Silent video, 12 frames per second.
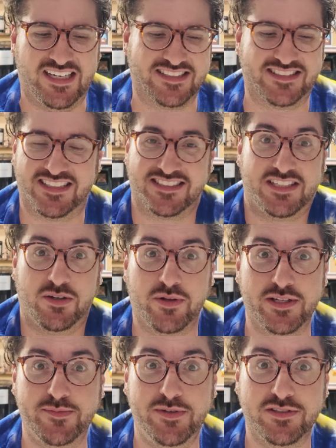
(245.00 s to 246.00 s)
and I'll see where
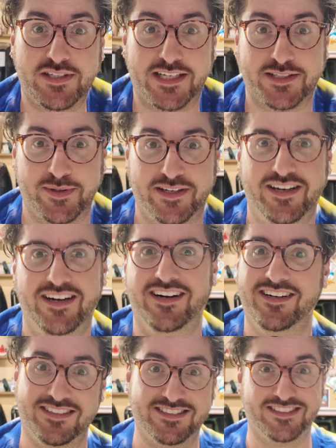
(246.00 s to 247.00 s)
this meal takes me.
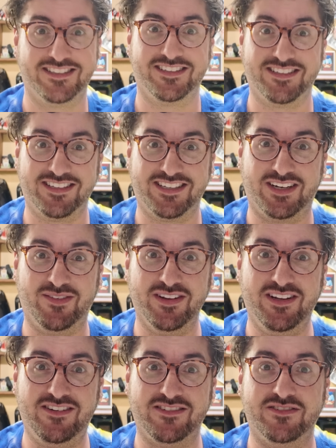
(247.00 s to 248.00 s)
Come
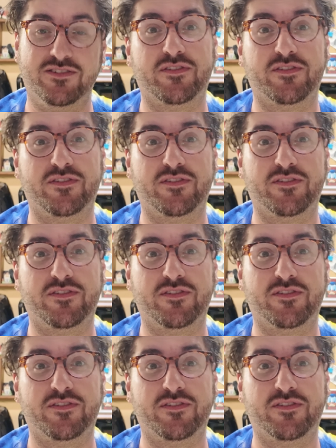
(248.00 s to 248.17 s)
along